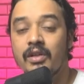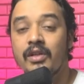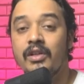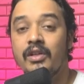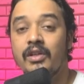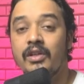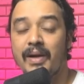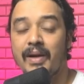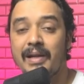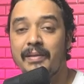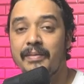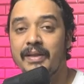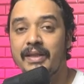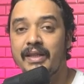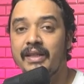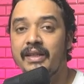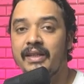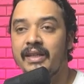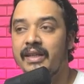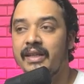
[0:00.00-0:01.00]
you might be
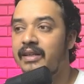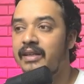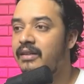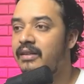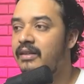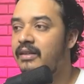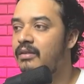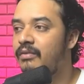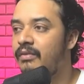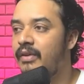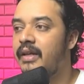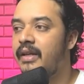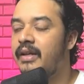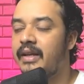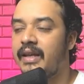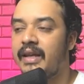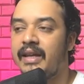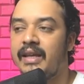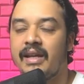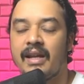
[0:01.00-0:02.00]
thinking, where
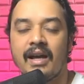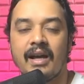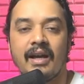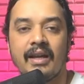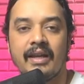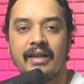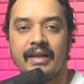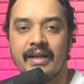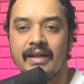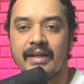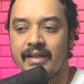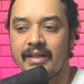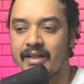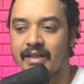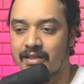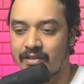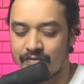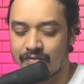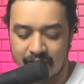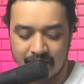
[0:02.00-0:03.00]
can I get
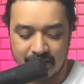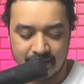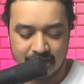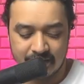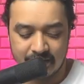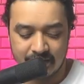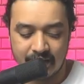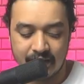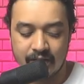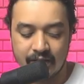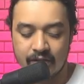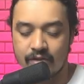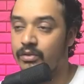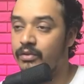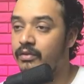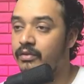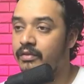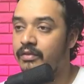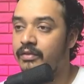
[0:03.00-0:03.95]
these files, right? So